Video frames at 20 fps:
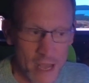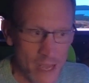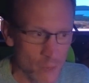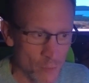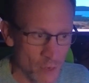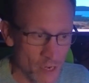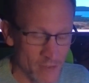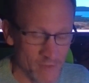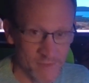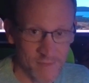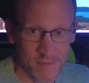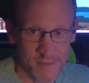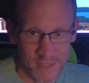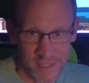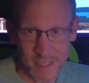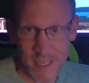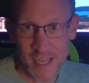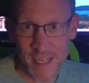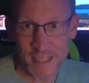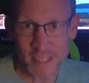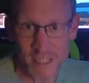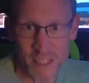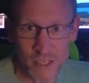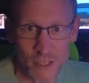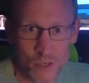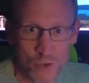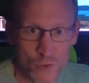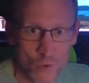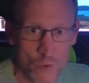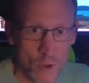And when I started
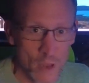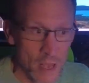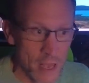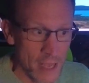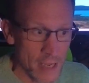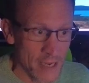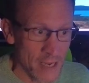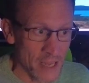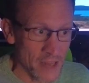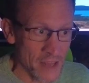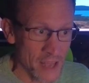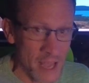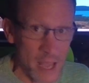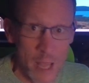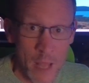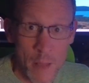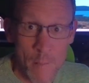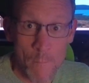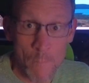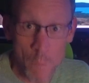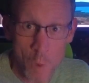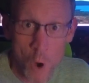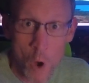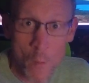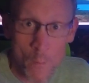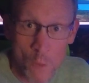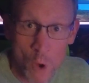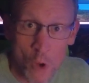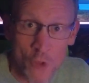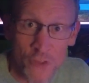to gather more
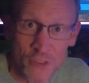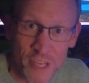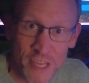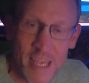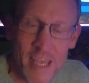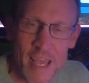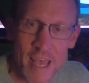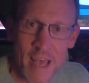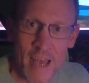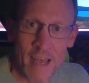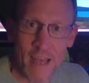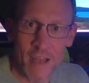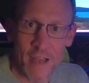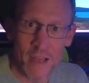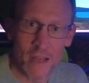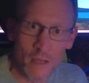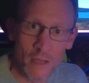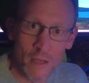and more data,